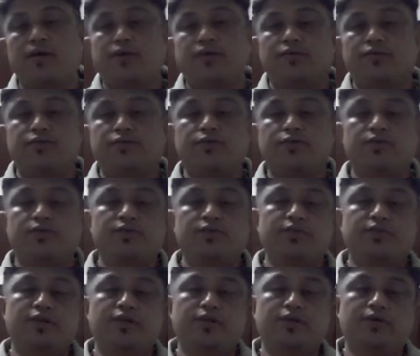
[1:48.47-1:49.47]
So
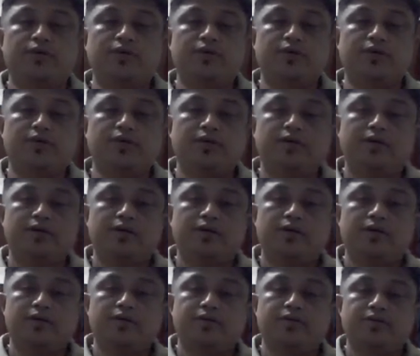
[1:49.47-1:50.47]

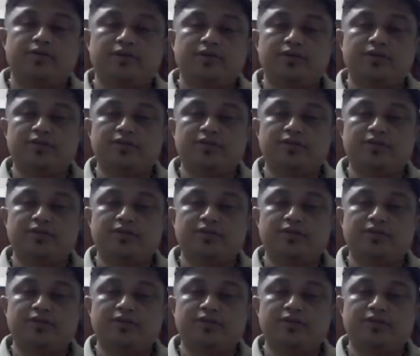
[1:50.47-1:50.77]
see,